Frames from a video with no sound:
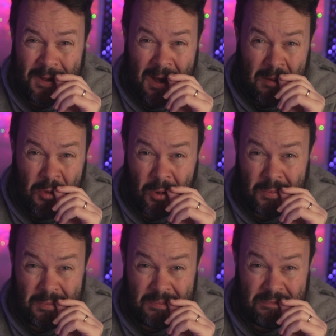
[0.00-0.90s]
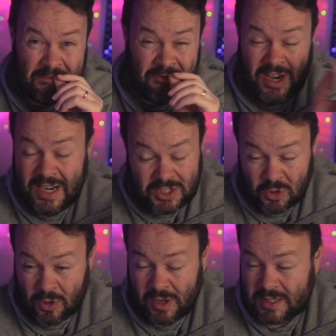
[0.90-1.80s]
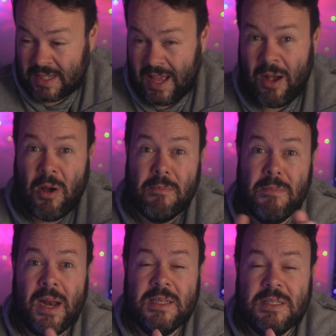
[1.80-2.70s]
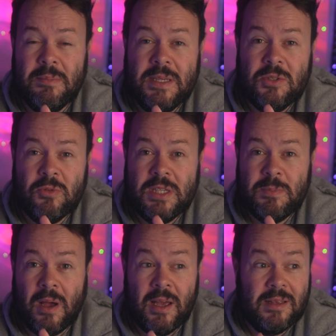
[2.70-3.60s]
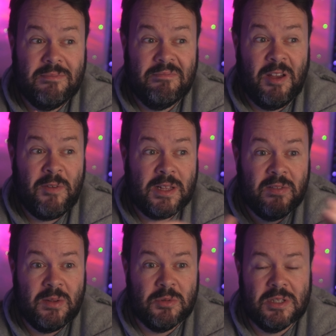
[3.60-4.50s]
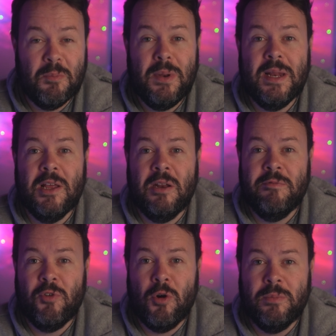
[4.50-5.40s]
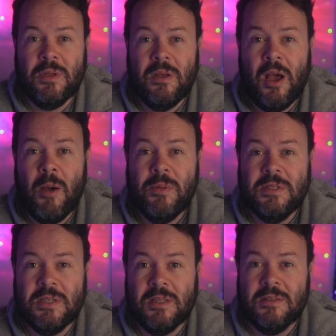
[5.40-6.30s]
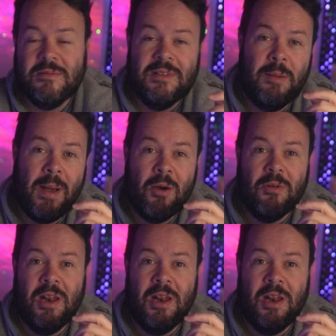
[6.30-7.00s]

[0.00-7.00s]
I'm not really sure, like I said, how I managed to miss all this, but I effectively was completely uninformed up until about